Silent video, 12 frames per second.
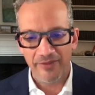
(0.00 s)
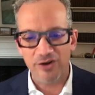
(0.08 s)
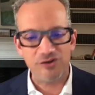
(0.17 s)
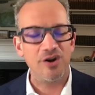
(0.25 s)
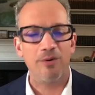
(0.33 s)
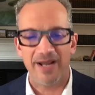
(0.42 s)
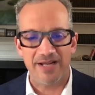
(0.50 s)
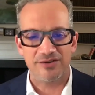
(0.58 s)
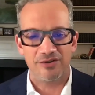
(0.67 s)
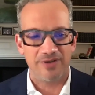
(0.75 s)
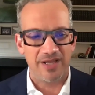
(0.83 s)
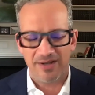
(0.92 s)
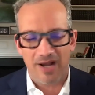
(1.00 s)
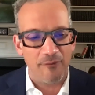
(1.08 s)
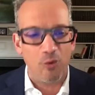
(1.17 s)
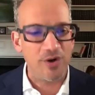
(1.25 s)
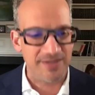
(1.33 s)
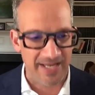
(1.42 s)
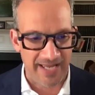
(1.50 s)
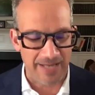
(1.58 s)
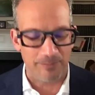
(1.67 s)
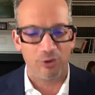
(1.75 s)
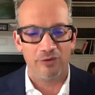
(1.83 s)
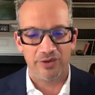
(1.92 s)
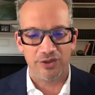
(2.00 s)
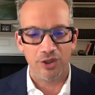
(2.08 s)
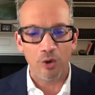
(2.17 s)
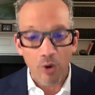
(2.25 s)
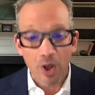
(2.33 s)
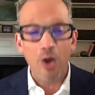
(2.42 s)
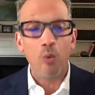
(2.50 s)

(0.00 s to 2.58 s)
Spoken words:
there's no answer to it. You know, of course, I can't prove it to you.